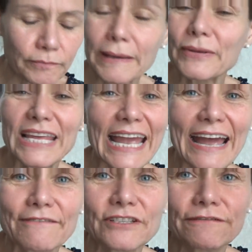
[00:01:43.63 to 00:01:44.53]
Maybe they
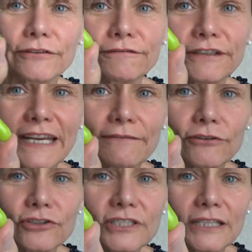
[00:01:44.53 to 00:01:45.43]
have different
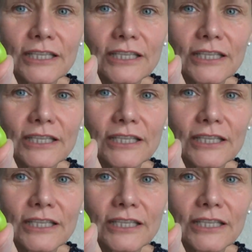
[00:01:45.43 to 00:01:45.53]
flavors.